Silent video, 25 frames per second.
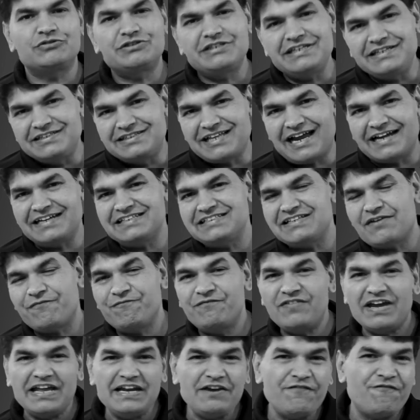see, that is a
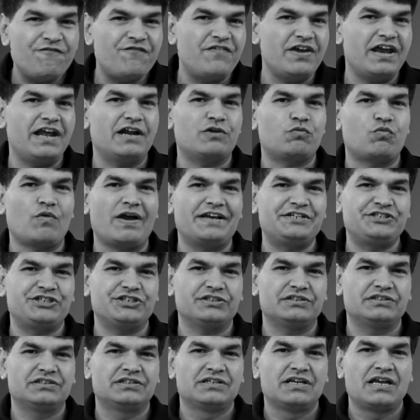very fair question.